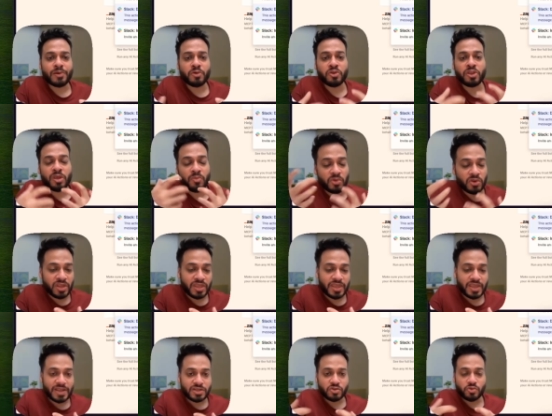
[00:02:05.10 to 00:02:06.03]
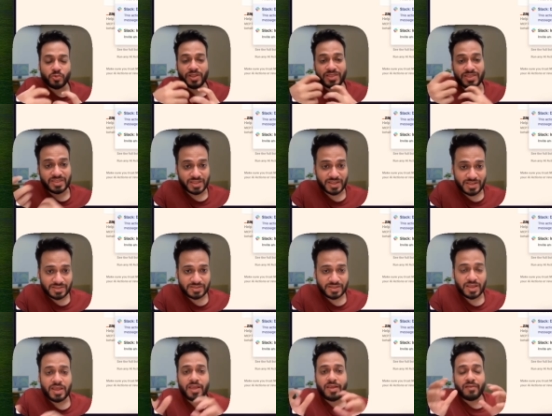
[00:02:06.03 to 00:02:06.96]
able to communicate with
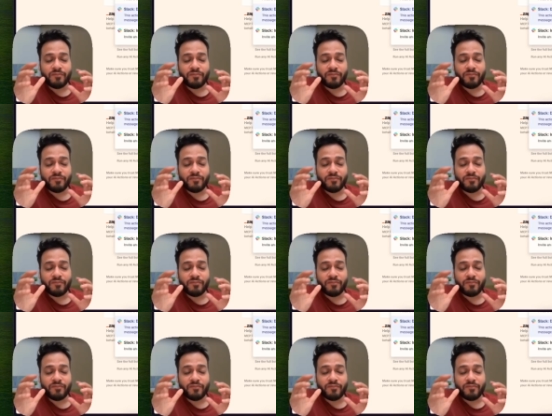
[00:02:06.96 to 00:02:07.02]
this